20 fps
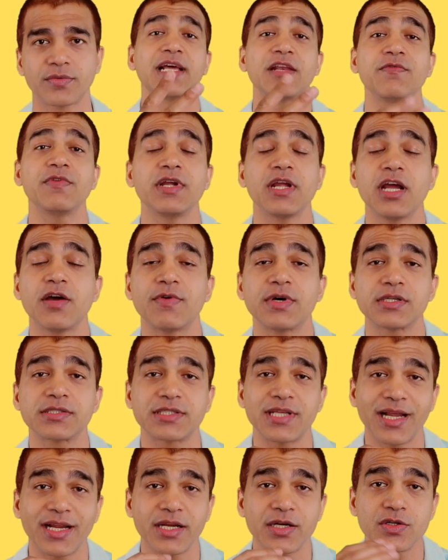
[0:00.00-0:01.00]
Then we have our
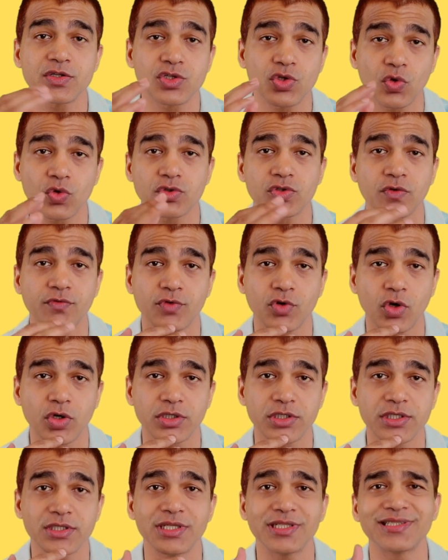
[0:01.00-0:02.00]
second source of
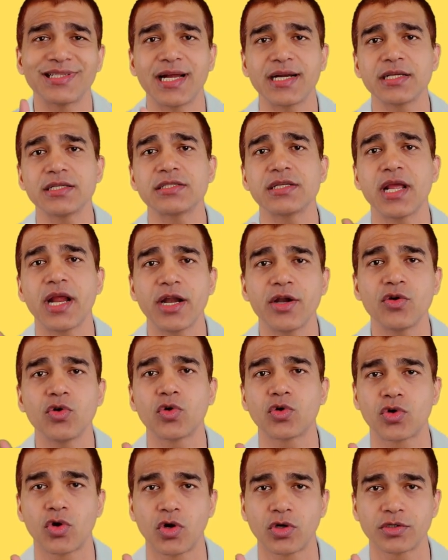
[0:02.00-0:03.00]
toxins and that is
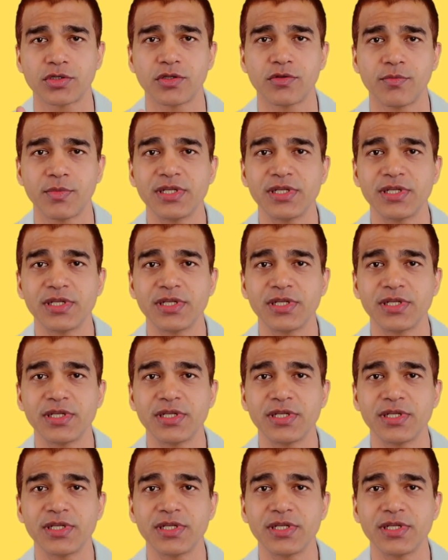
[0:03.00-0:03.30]
endotoxins,